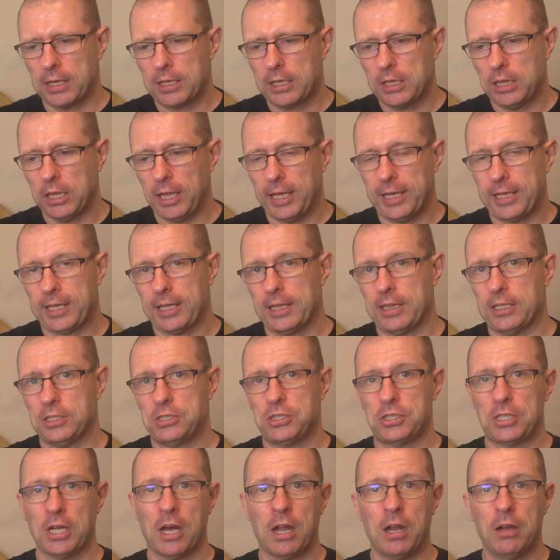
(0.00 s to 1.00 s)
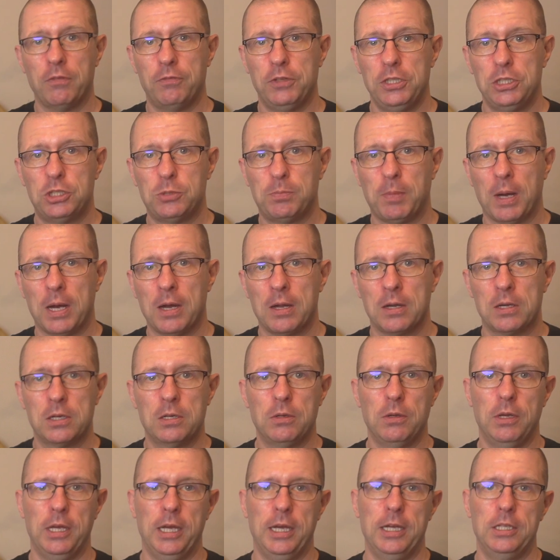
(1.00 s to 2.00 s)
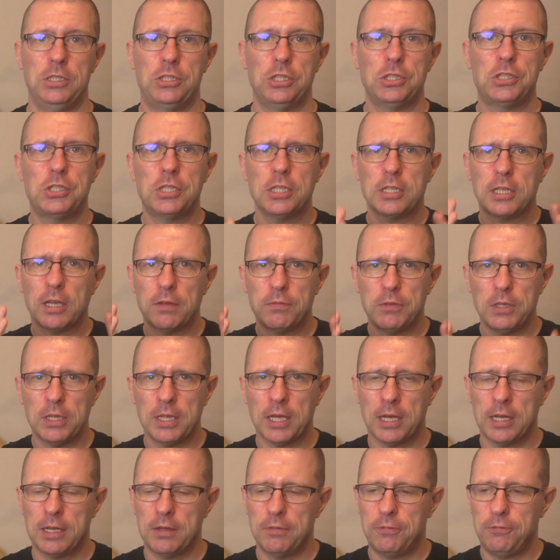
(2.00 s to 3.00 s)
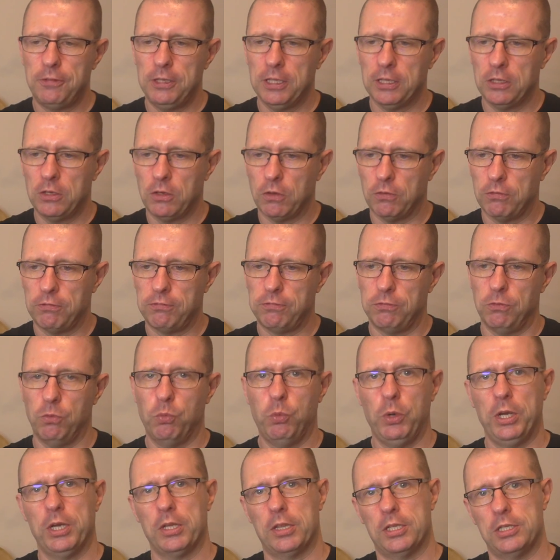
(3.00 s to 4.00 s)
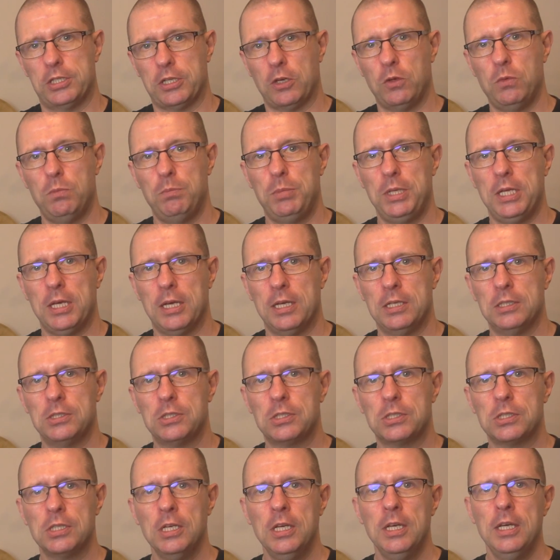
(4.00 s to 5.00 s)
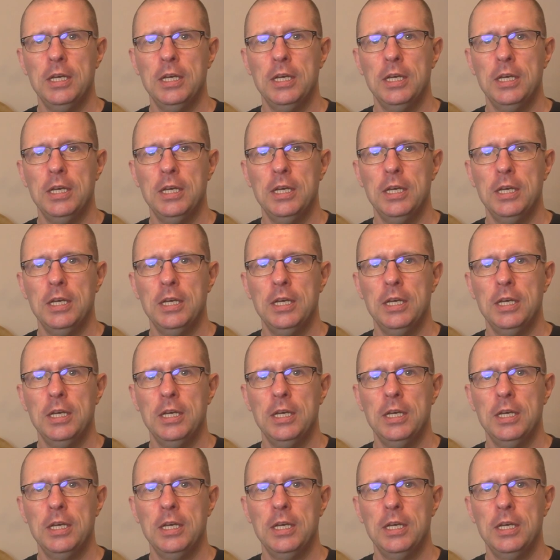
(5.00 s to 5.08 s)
click at the start of each bar, just to give you that feeling of where the downbeat is.